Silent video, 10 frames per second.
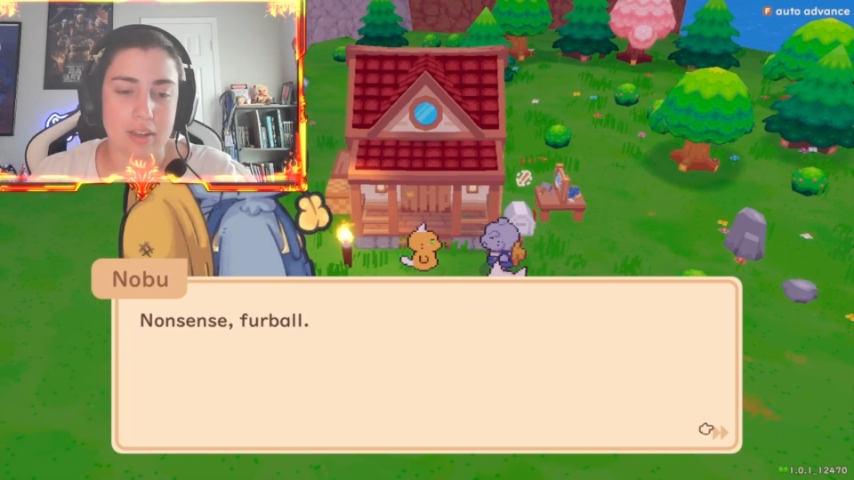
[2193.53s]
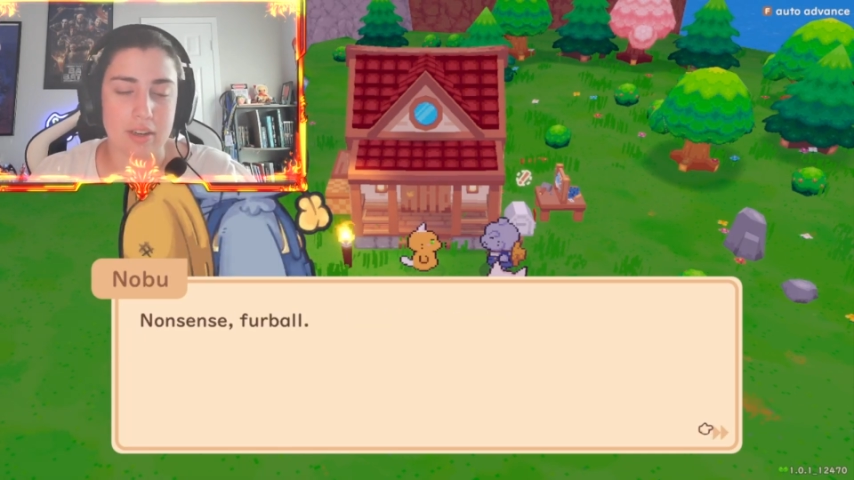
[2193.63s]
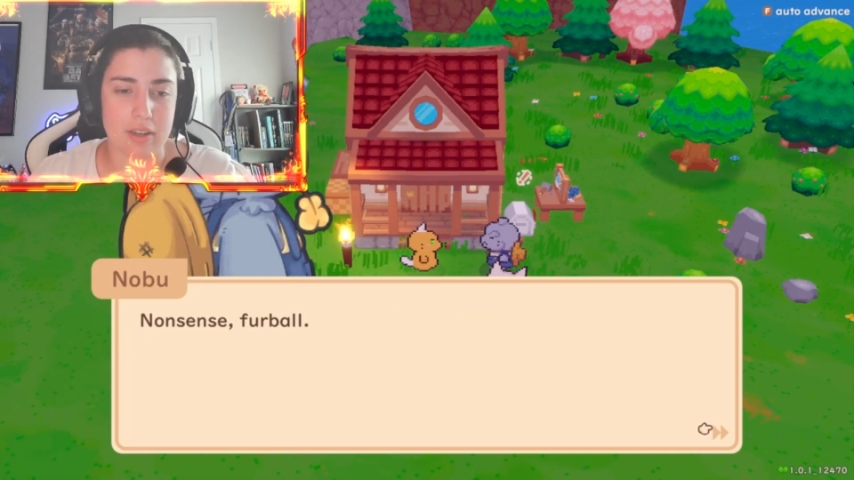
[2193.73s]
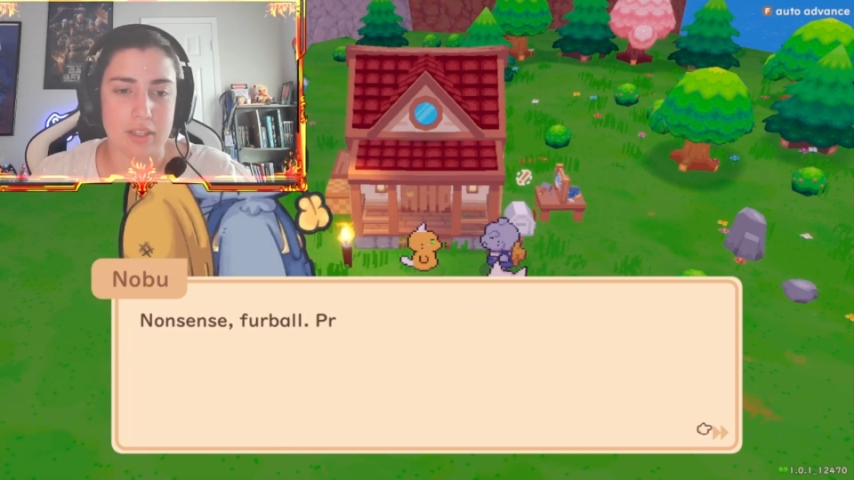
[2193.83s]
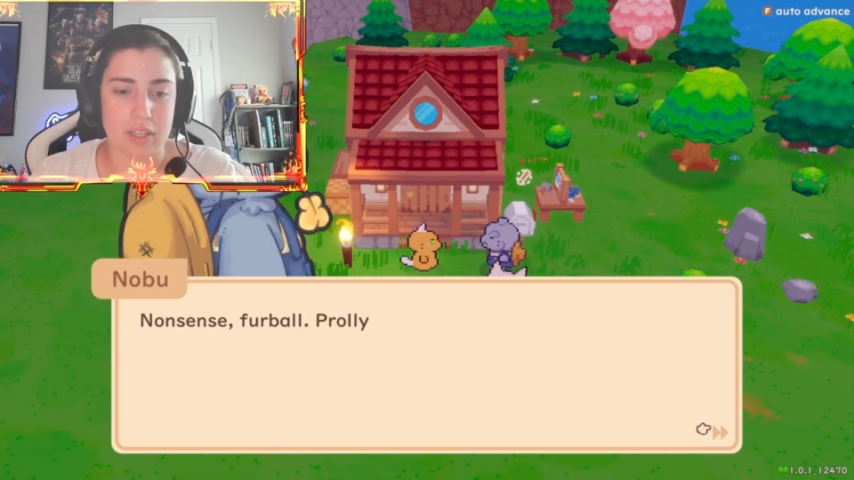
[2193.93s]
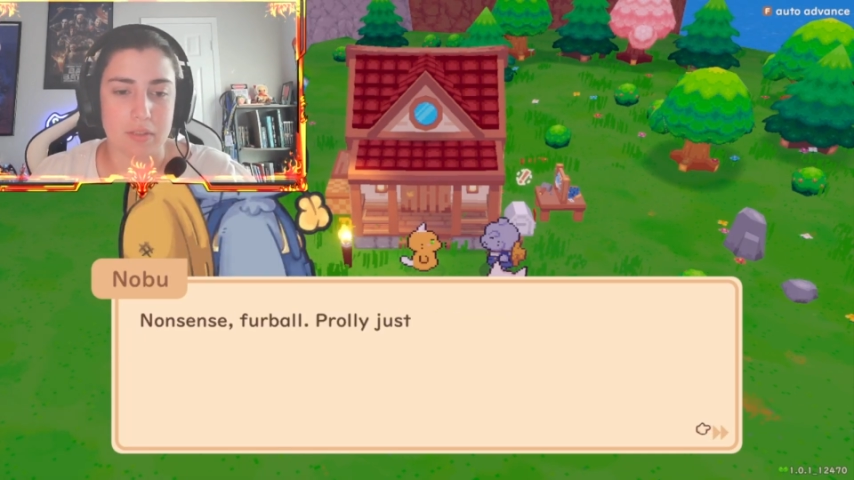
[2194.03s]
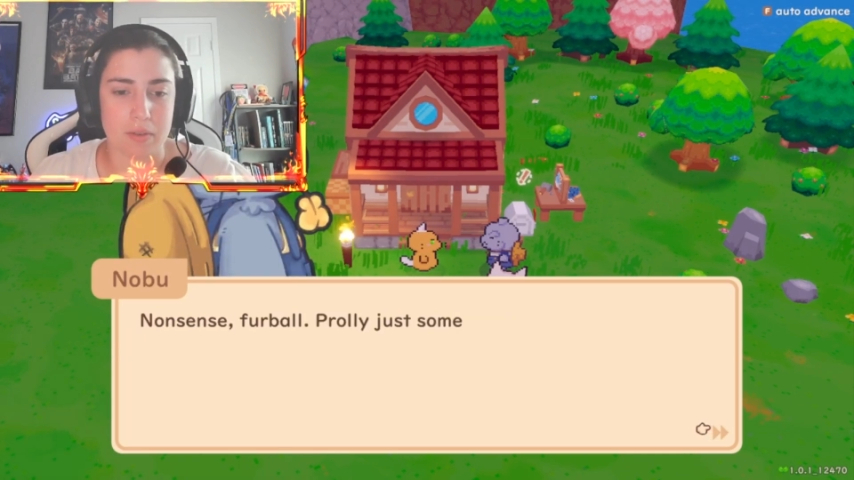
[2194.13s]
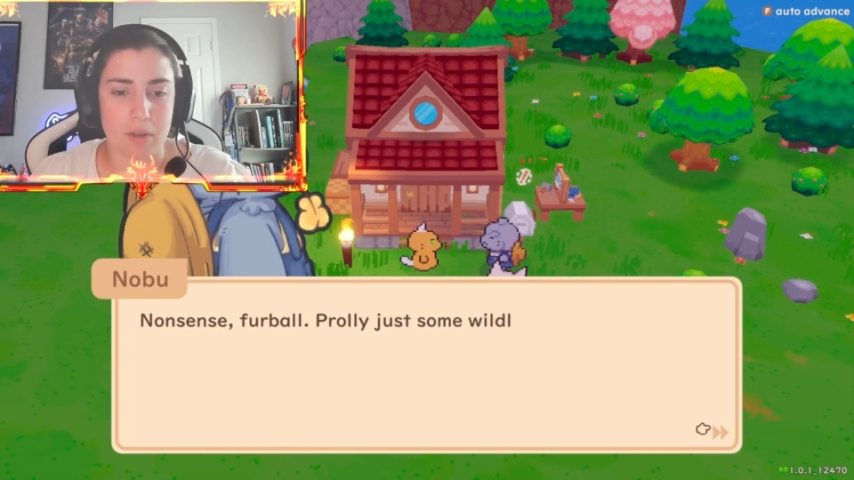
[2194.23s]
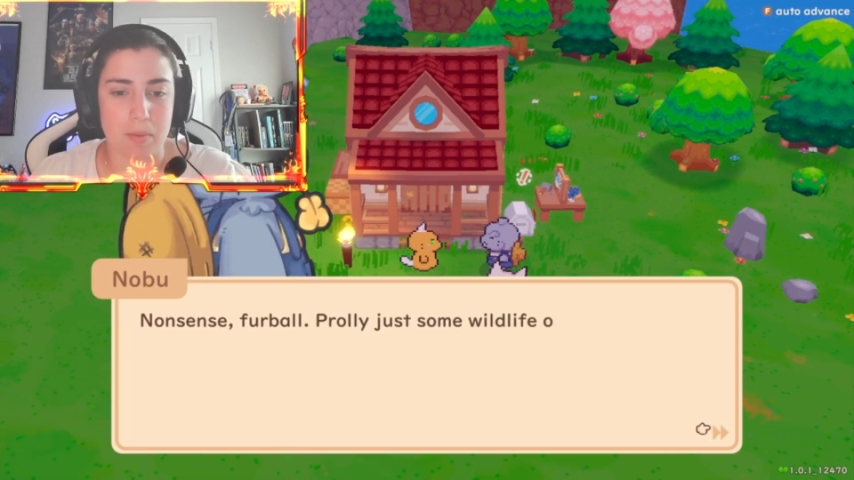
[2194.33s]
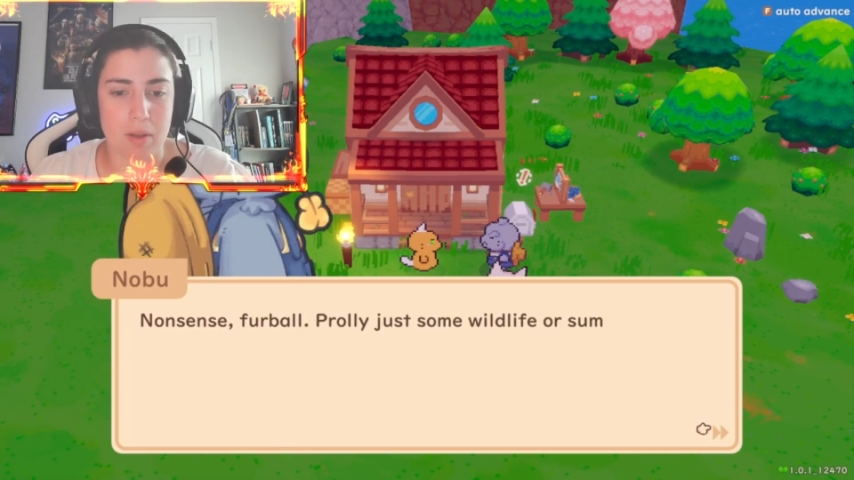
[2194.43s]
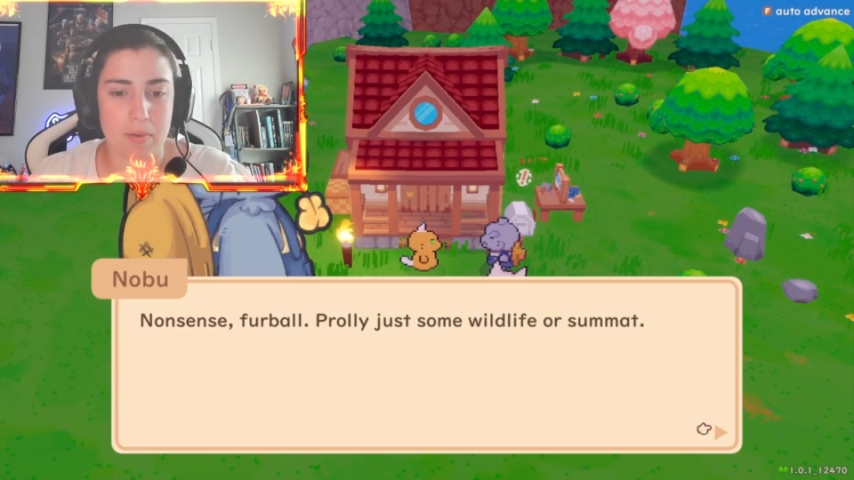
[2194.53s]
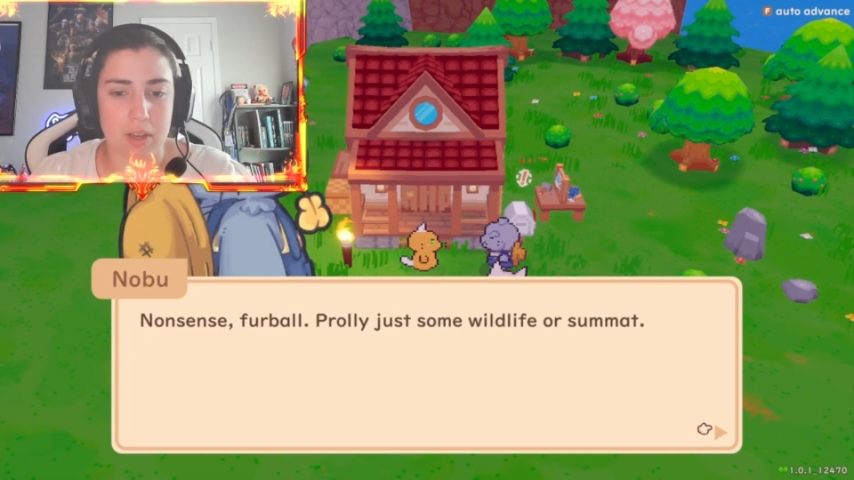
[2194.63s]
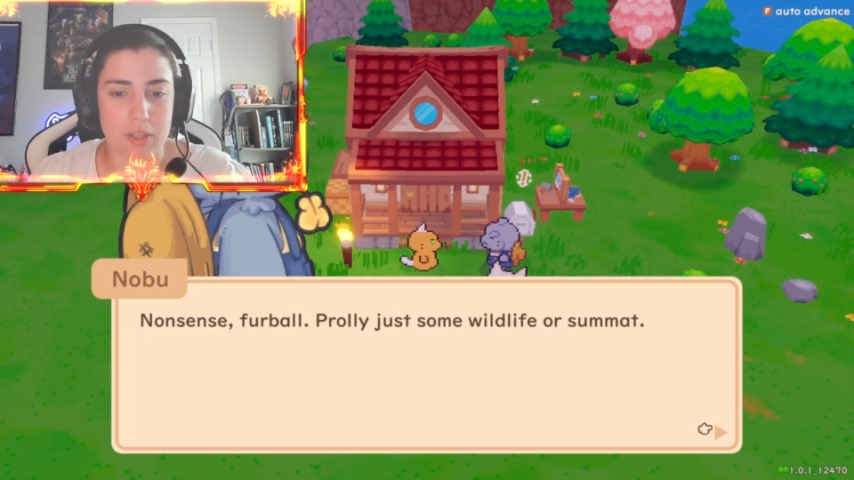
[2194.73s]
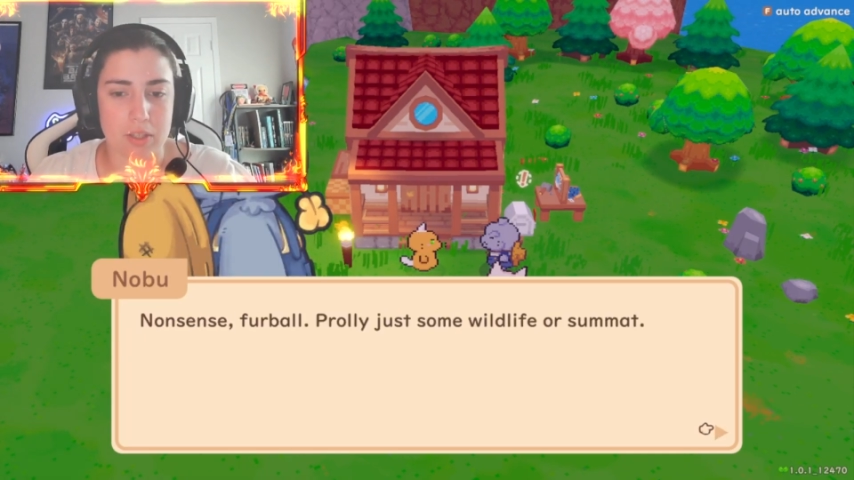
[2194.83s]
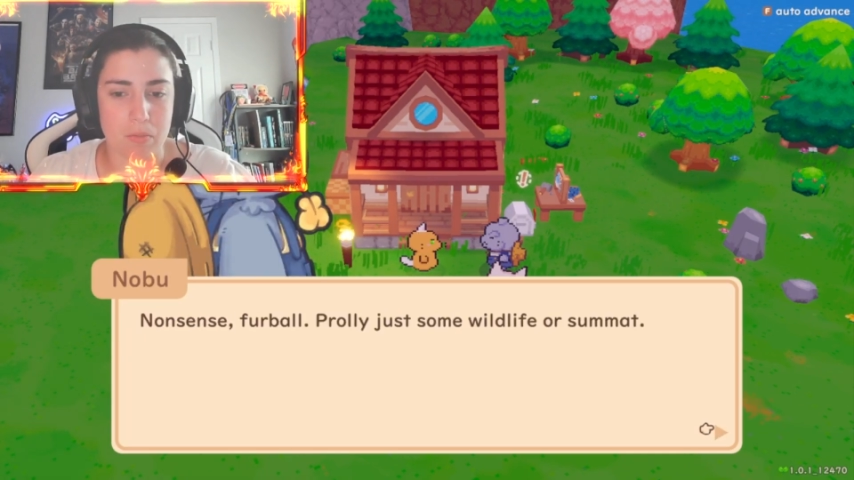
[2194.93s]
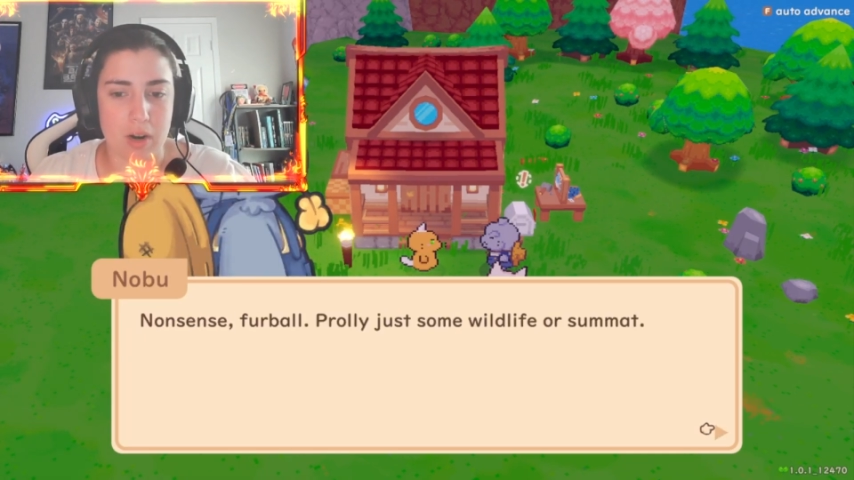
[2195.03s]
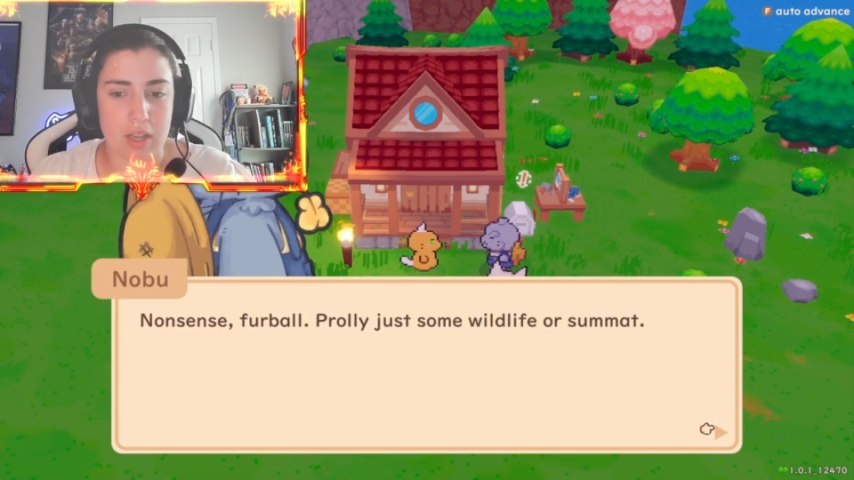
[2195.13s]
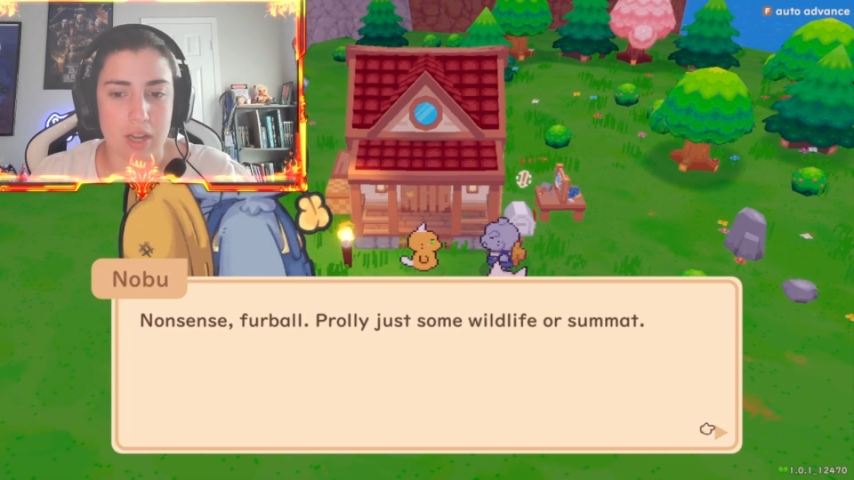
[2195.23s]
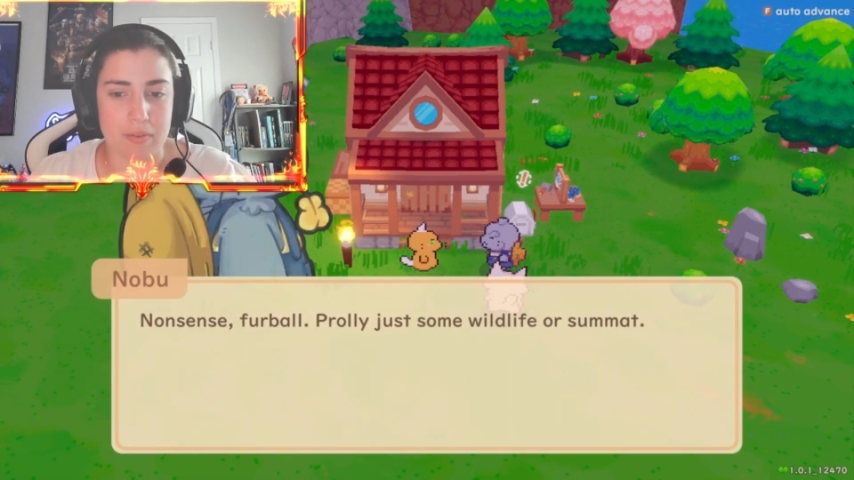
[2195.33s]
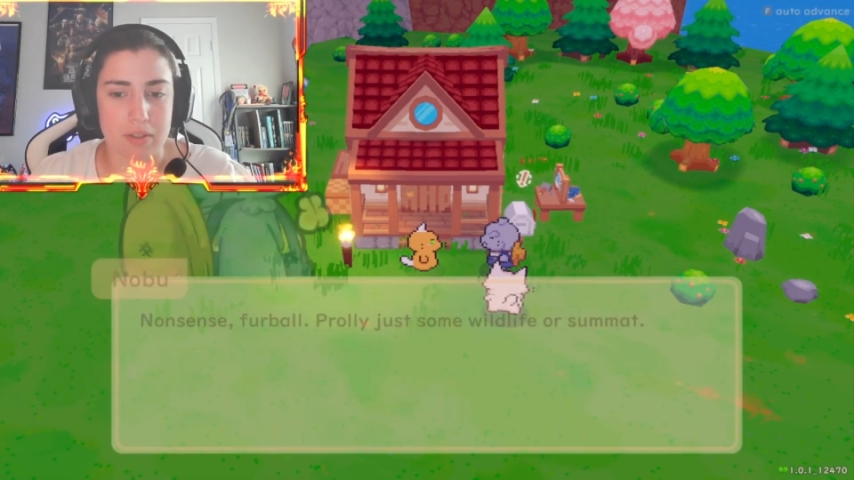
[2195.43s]
Nonsense, Furball. Probably just some
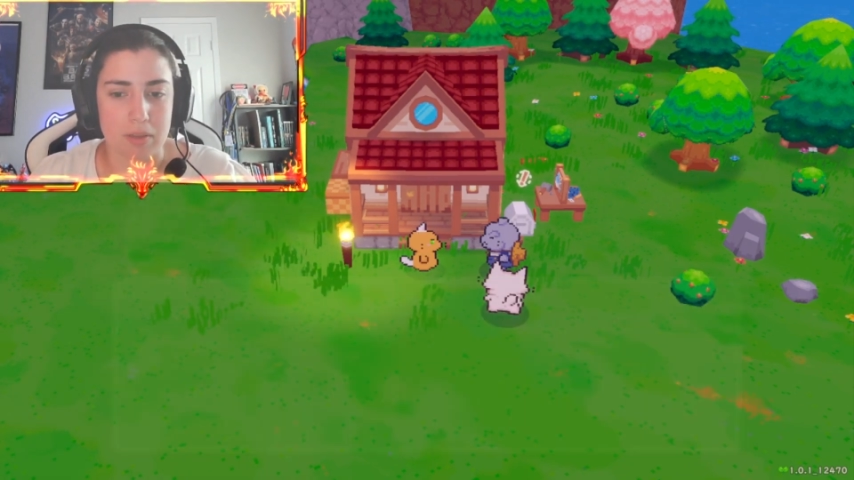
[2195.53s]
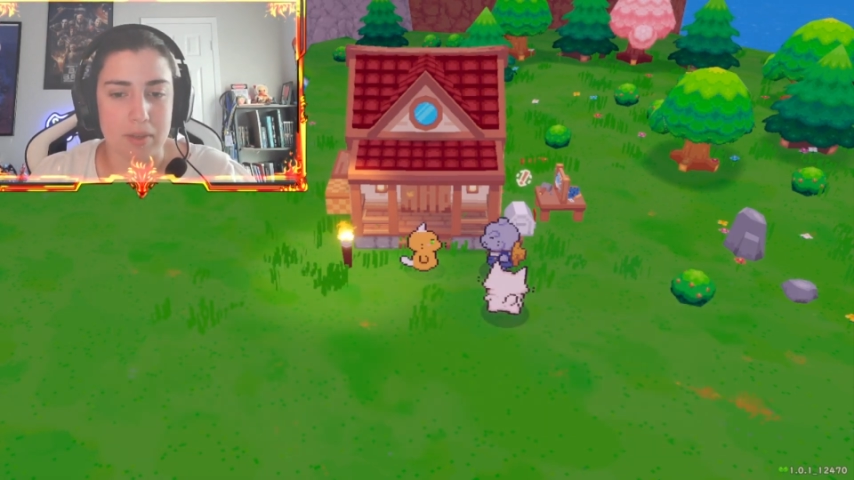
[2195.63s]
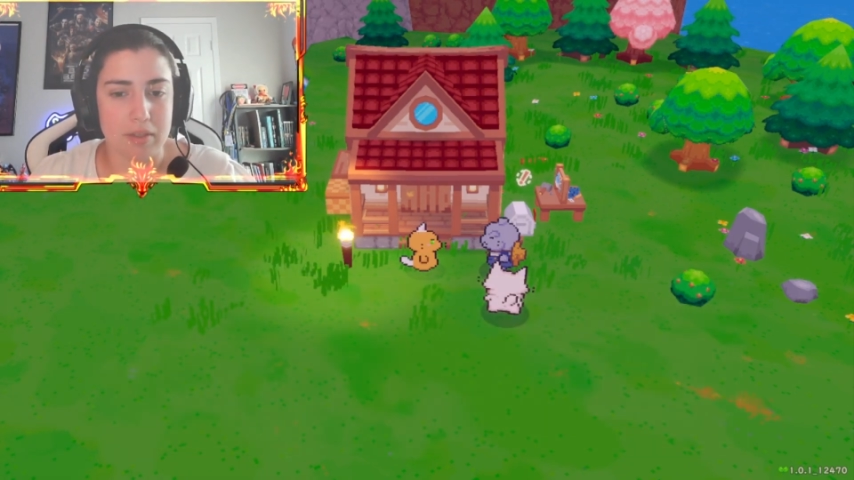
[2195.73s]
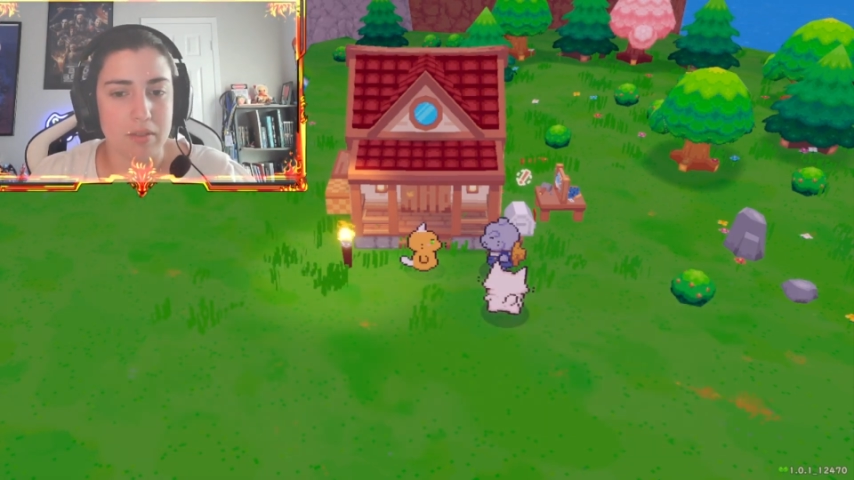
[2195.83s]
wildlife or something.